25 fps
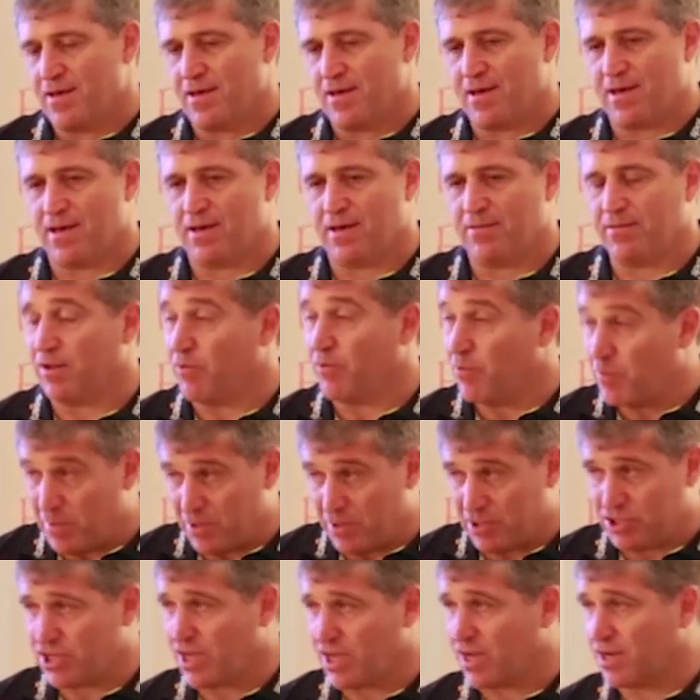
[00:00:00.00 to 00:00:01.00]
uh, you know, we've
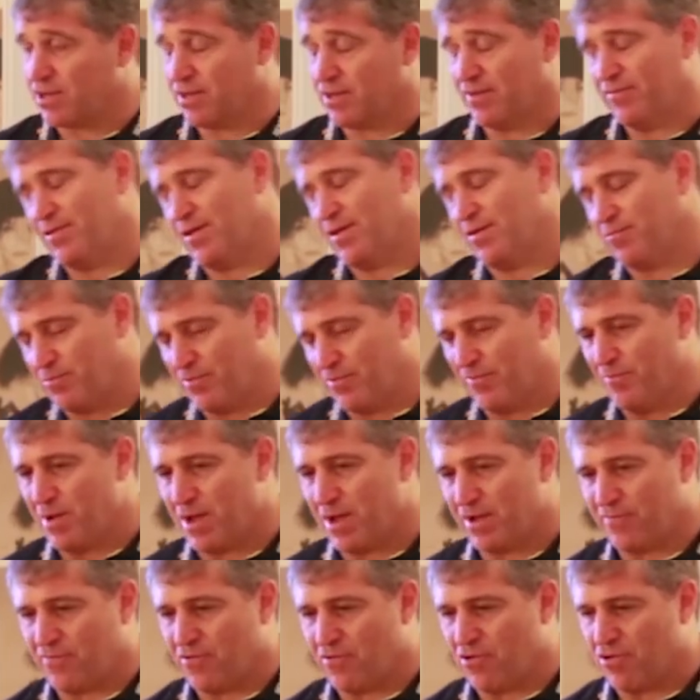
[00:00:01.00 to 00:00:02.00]
been challenged, even though we've
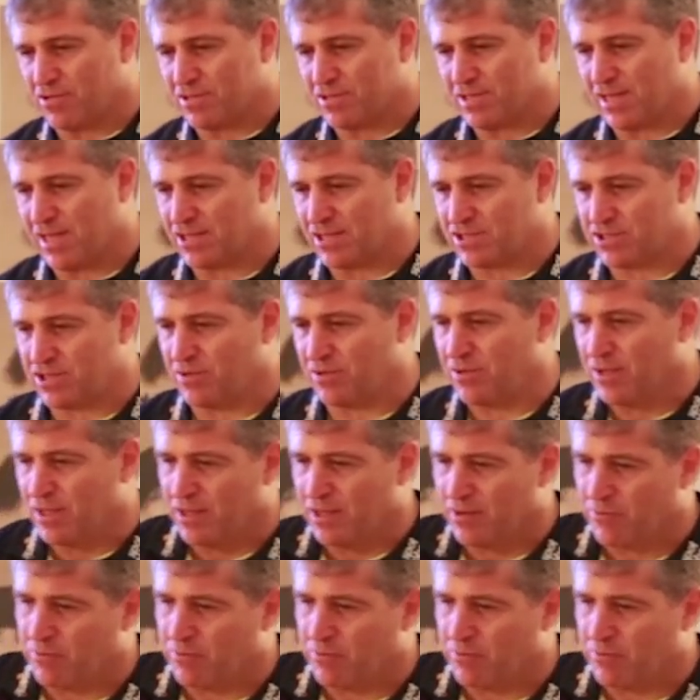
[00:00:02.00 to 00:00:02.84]
made finals last year,